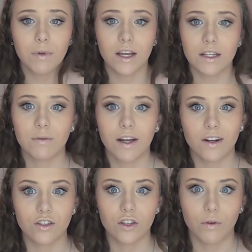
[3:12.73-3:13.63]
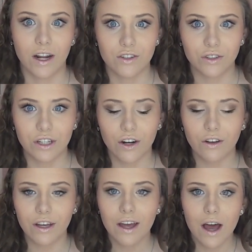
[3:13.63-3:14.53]
because my hair is so naturally
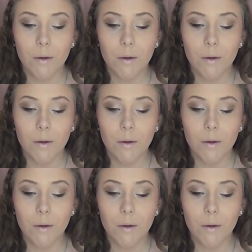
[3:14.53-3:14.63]
curly,